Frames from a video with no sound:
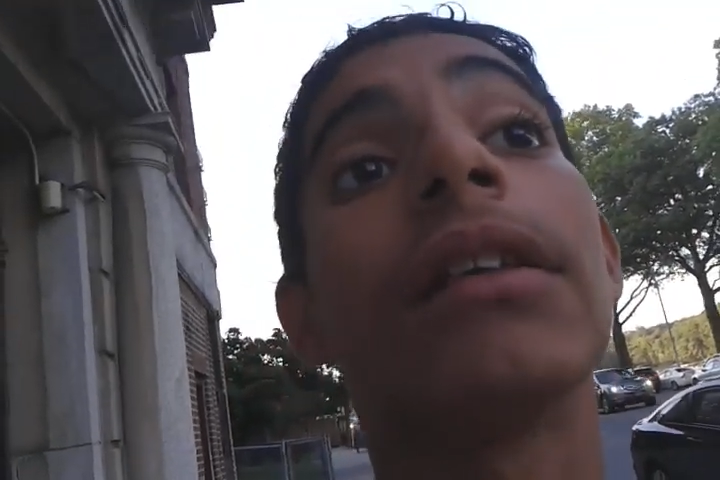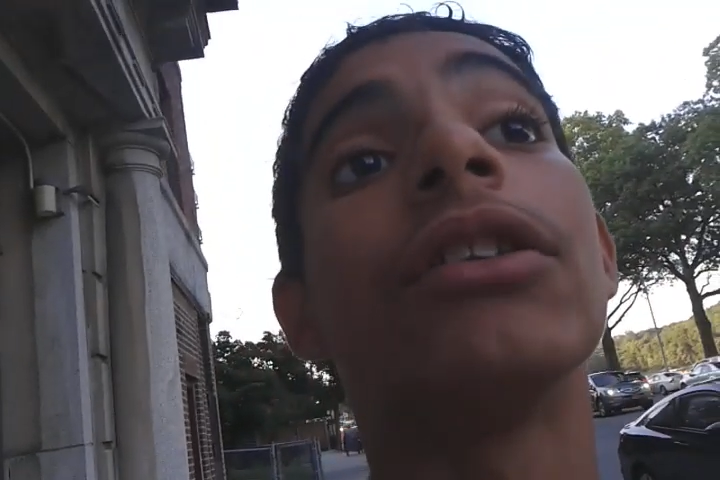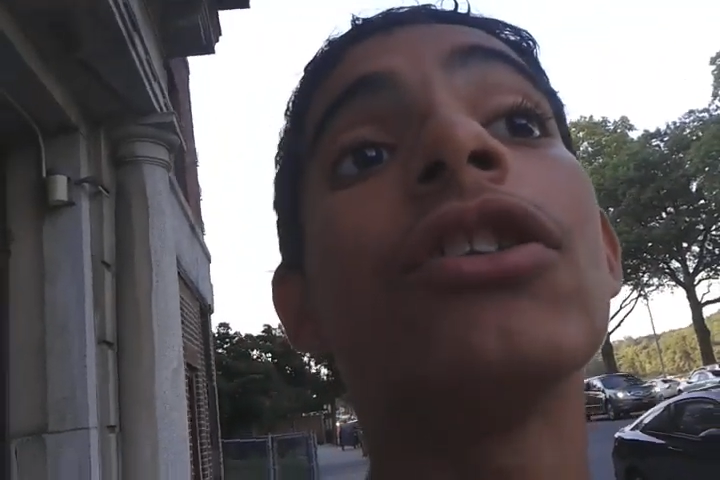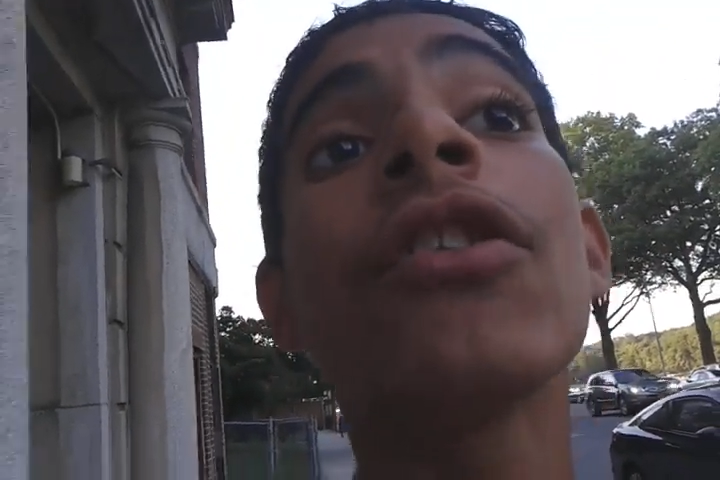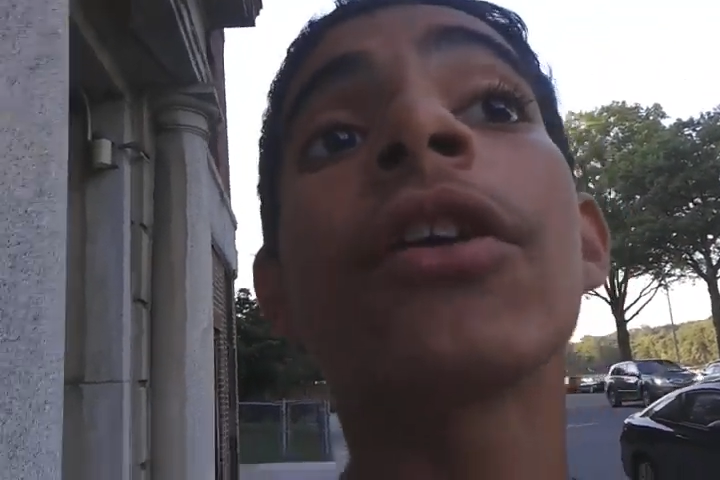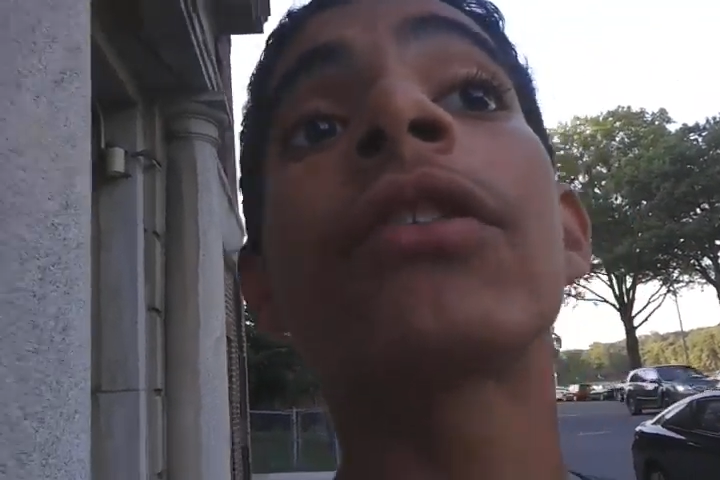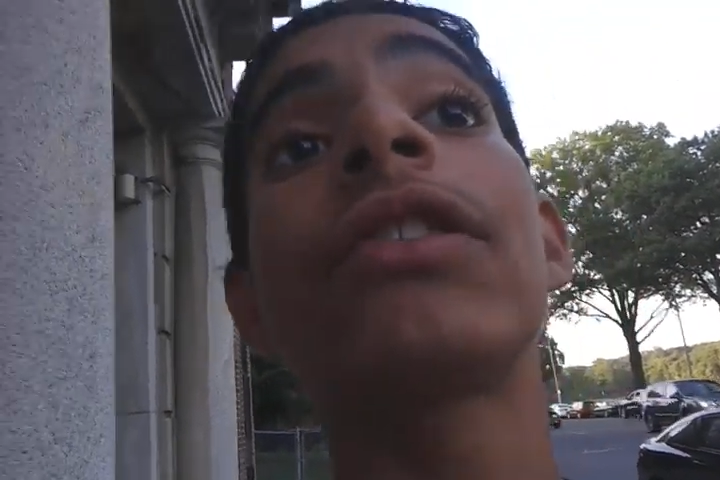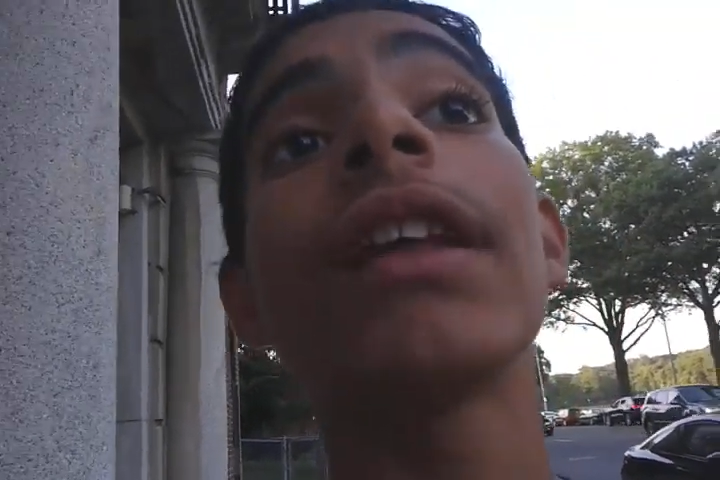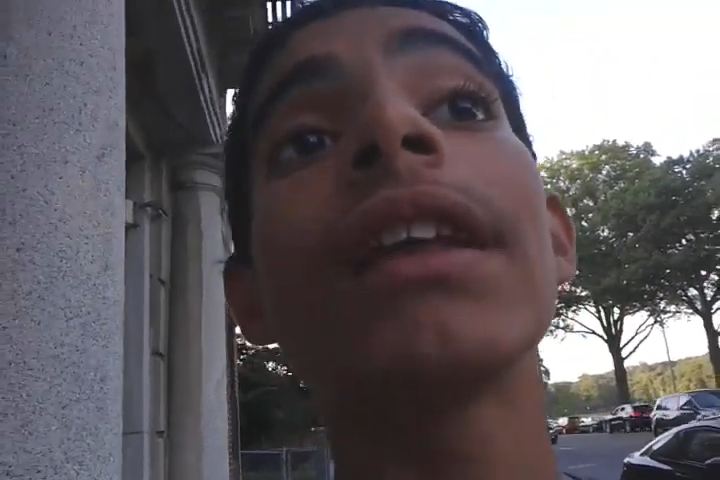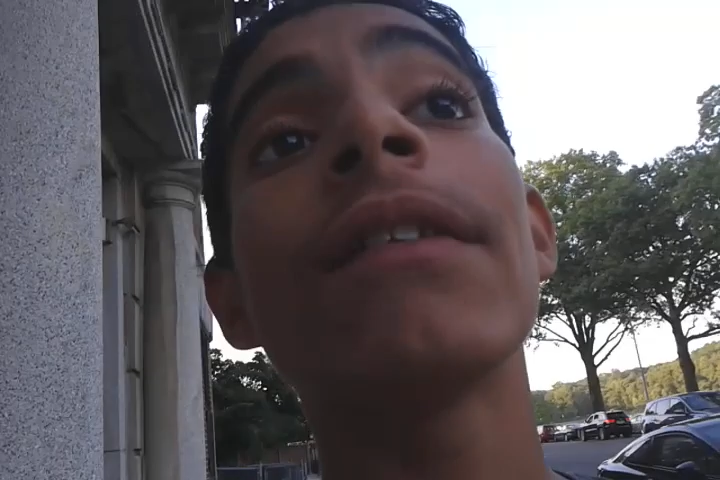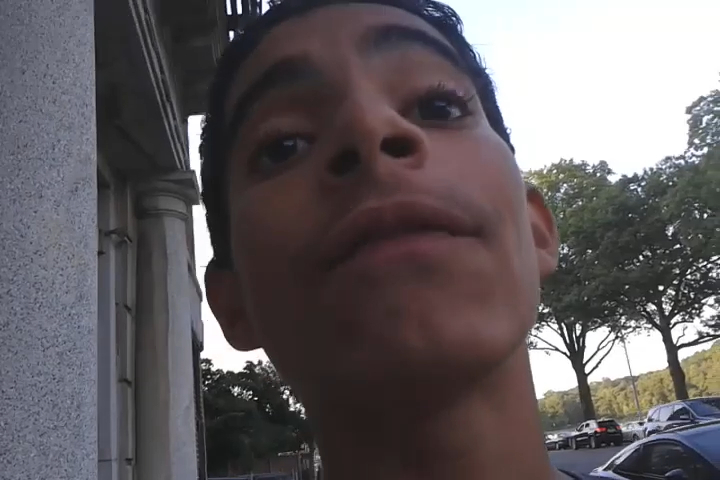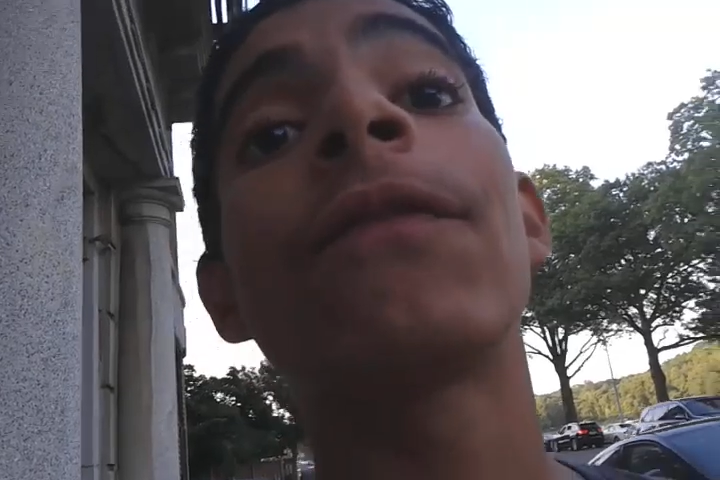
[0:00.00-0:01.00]
New York
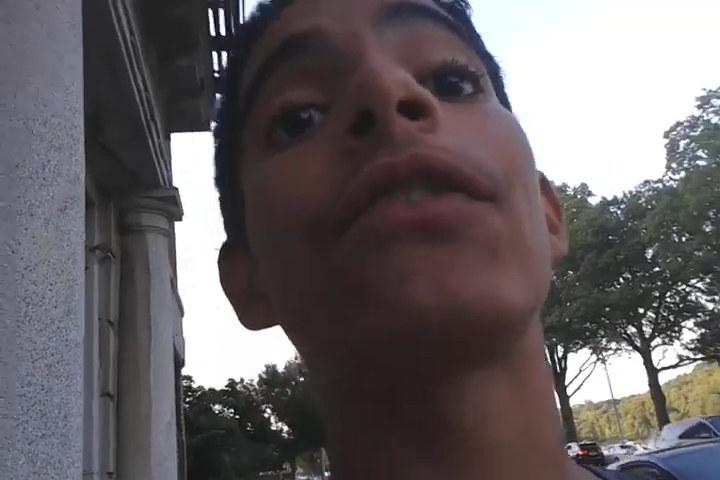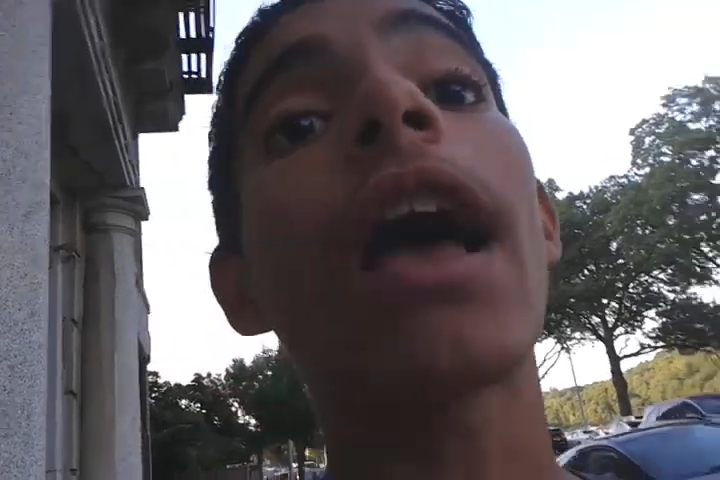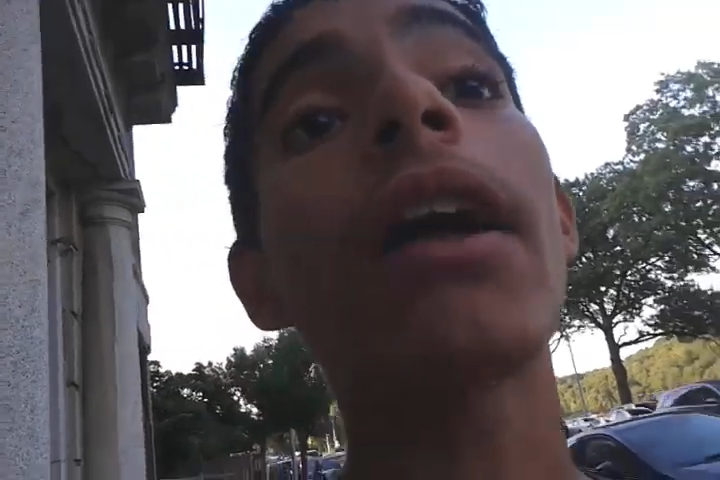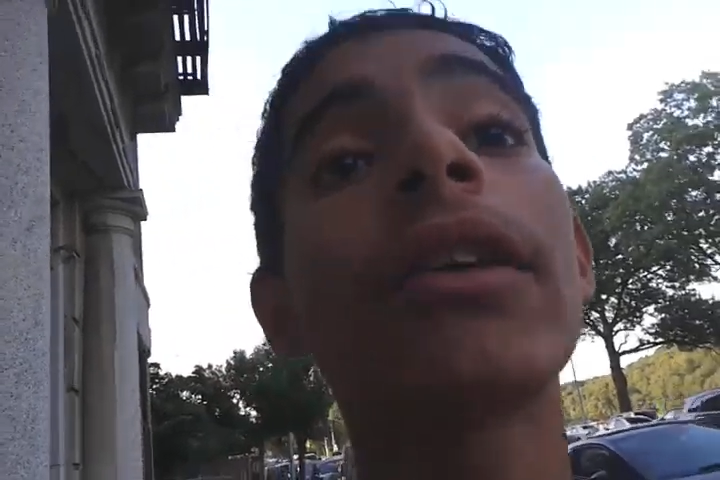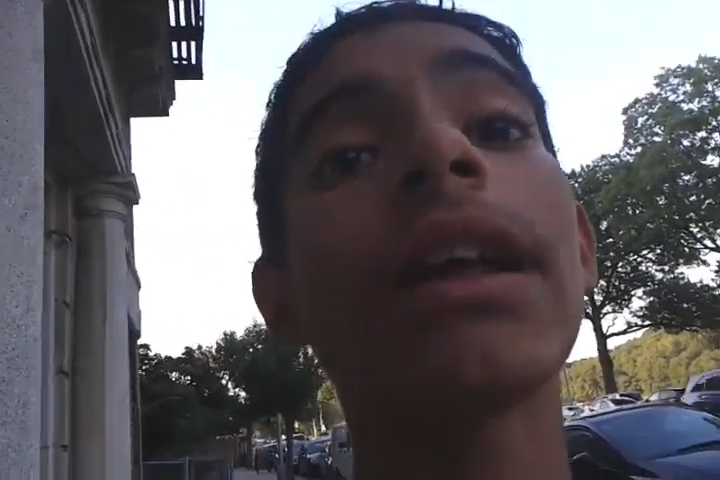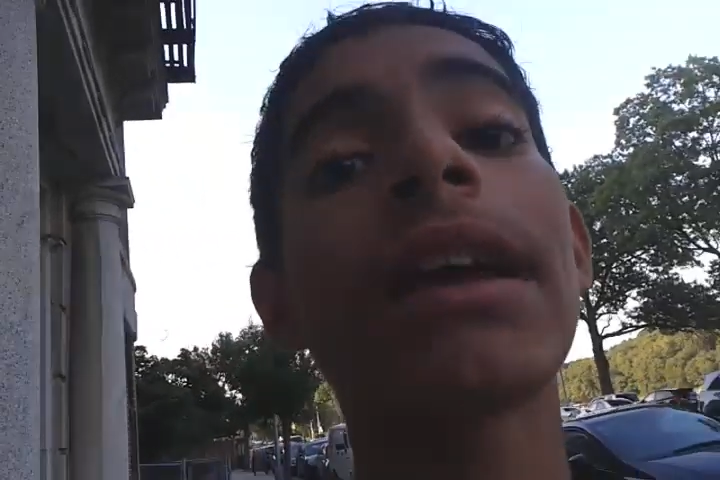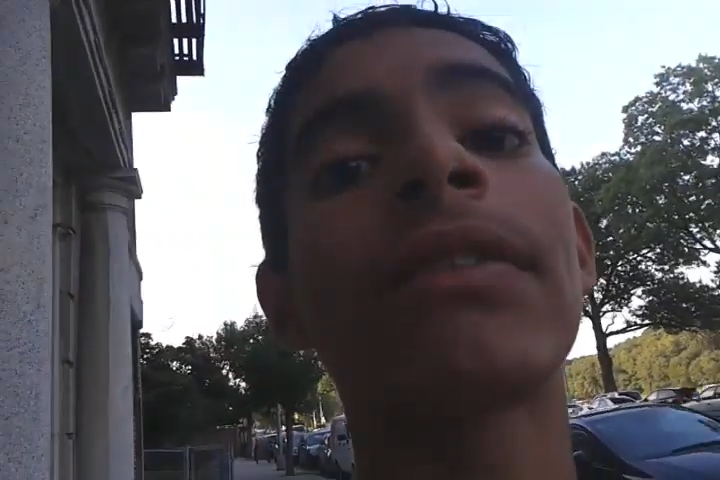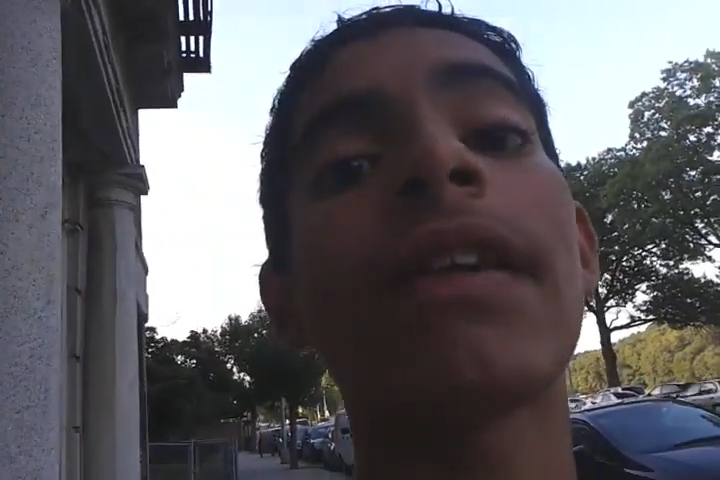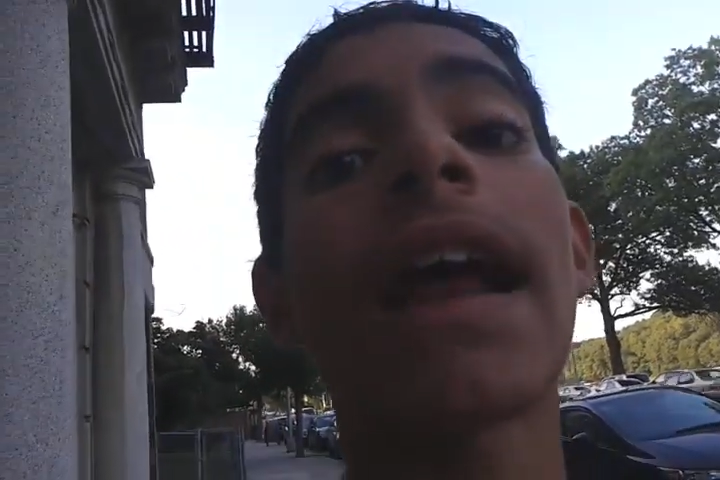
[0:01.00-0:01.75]
City Saturday is